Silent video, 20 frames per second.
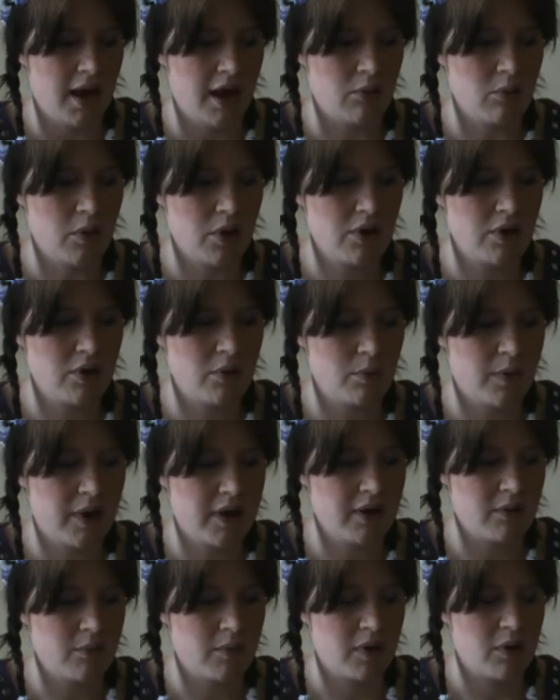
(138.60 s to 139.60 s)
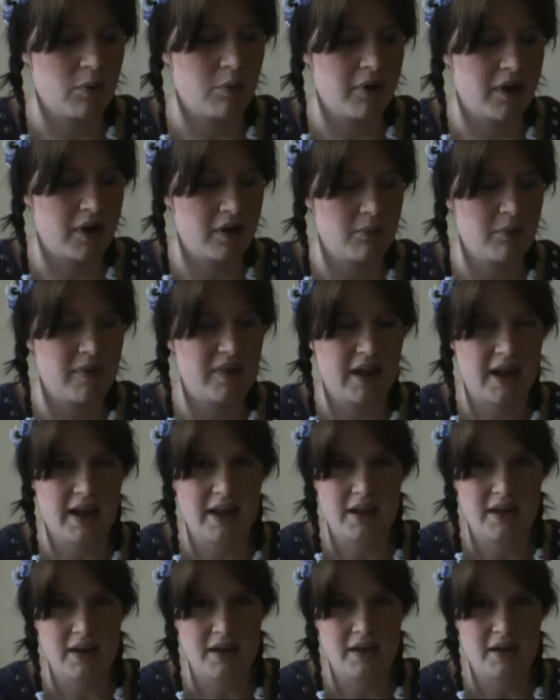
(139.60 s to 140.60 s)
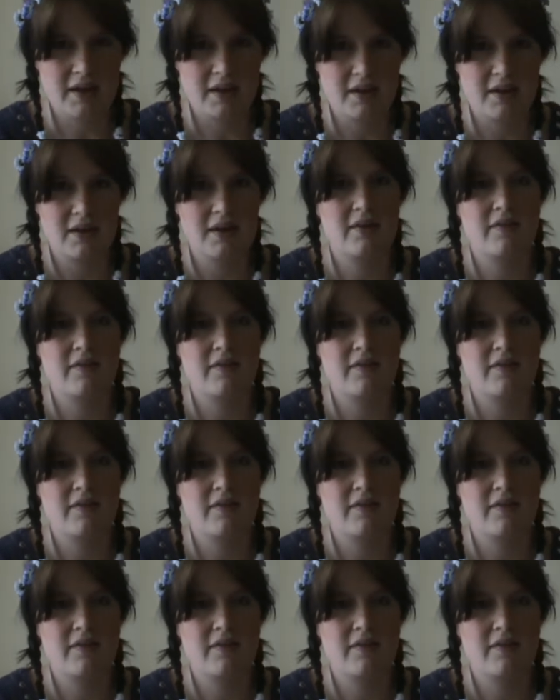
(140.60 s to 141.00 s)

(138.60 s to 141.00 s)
I was pregnant with Elliot,